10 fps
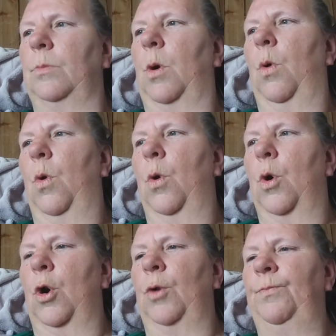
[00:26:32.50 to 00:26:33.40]

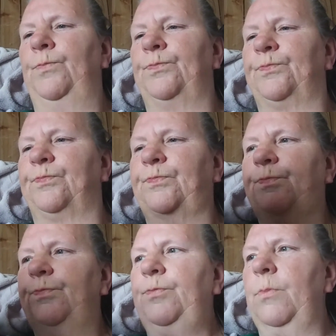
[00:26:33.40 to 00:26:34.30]
or
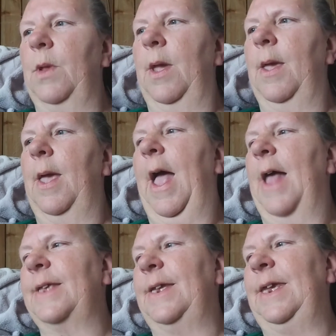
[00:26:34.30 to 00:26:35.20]

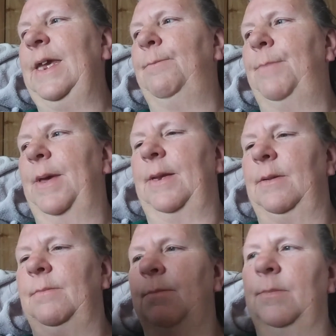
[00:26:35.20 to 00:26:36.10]
as I need, but
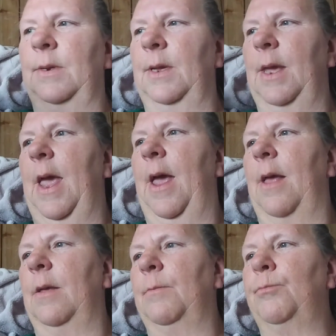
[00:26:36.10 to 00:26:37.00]

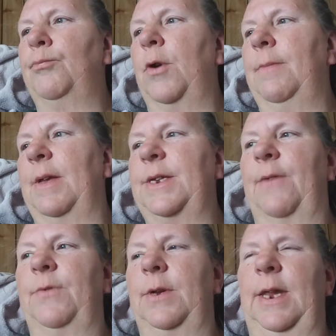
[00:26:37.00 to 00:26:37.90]
pretty much
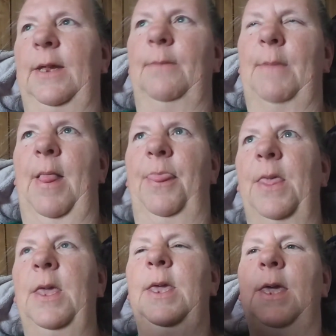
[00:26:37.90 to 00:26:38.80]
every
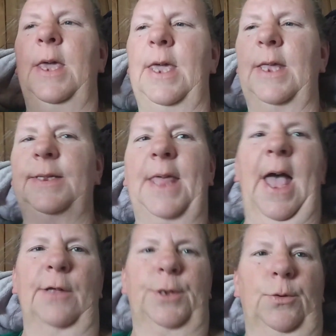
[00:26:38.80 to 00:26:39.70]
month, is the
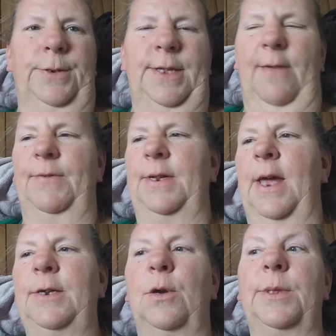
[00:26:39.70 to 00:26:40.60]
household stuff. And
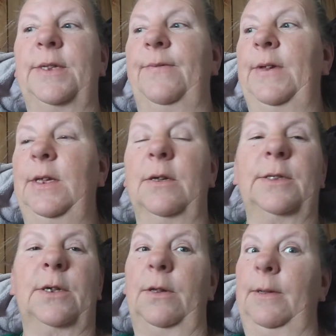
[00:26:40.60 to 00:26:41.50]
I know this video is
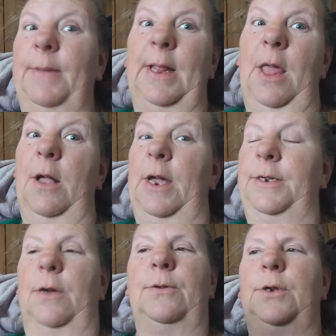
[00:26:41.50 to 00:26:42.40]
going to be long. I
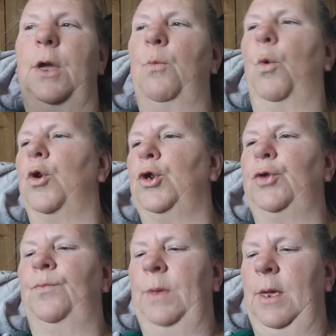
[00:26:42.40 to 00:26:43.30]
told you, I warned
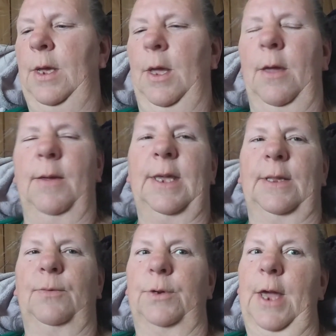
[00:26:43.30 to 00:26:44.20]
you,
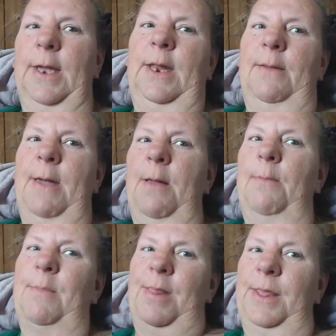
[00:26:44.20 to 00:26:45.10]
because we're talking about
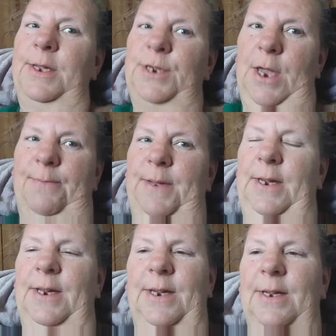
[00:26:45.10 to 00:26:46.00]
monthly
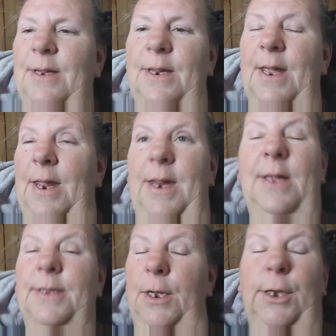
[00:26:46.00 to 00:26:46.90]
shopping, and
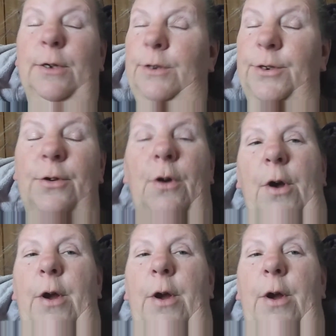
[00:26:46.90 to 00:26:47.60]
it's a huge chore.